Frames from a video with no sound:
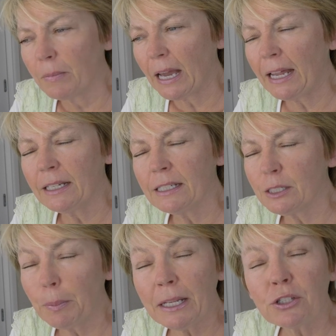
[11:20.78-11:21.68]
and it
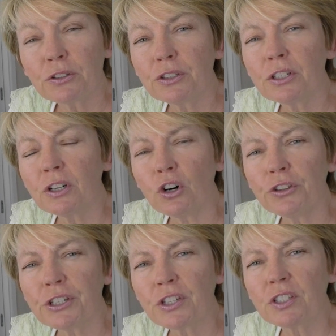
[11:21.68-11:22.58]
depends on
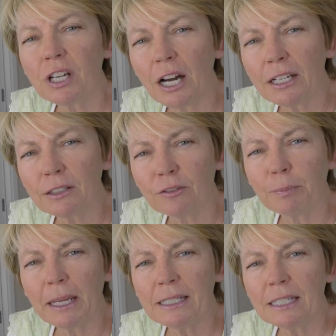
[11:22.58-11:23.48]
the style of
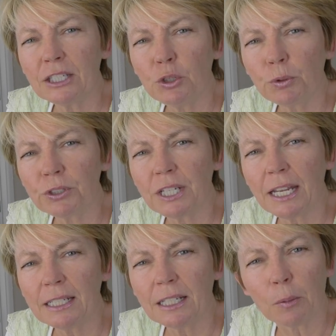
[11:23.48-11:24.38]
painting you want to
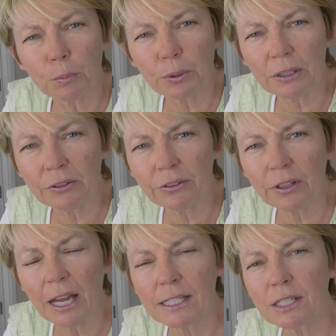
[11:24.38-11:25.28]
end up with
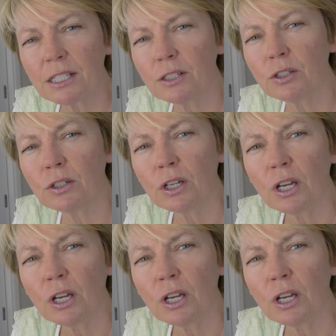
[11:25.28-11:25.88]
as to